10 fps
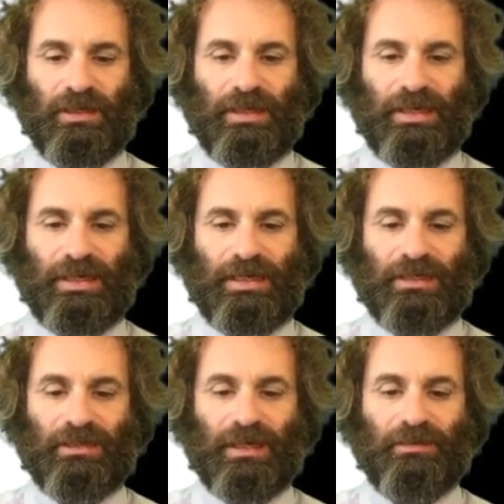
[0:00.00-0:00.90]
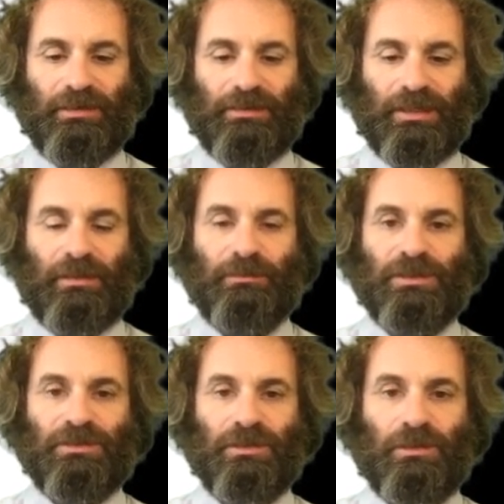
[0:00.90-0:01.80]
And these
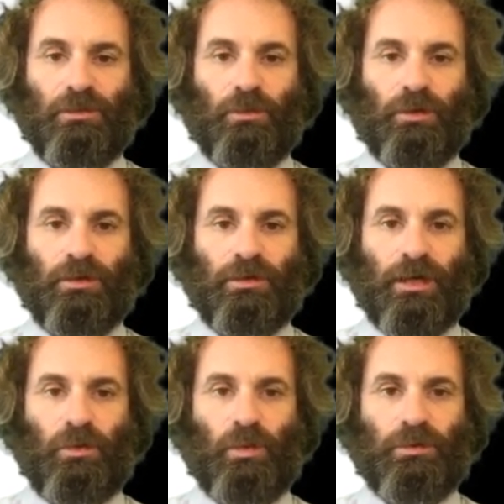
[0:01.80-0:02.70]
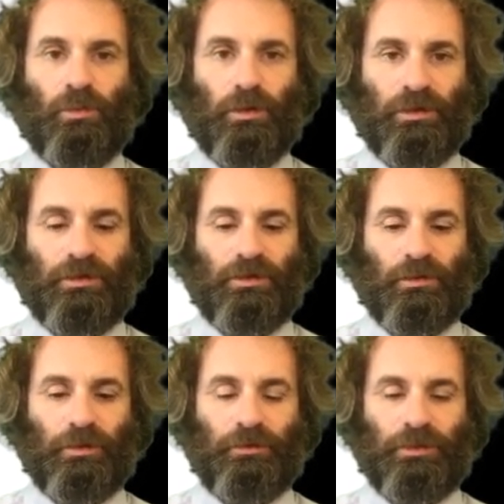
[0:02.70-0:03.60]
elements were one word,
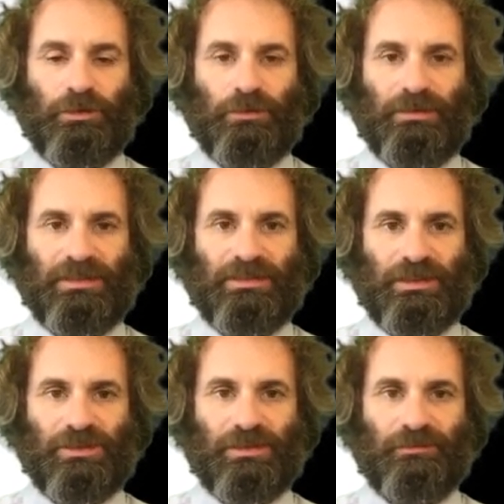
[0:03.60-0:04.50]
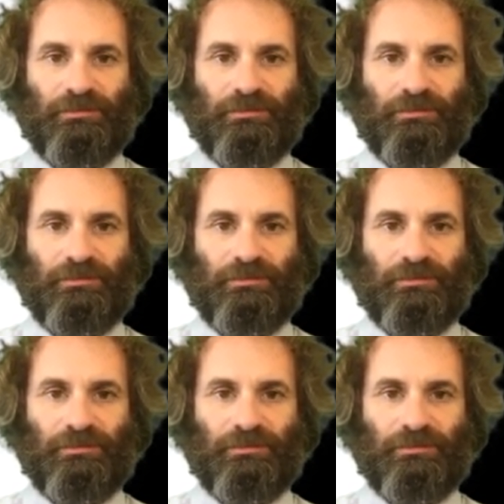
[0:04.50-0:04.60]
or 32 bits each.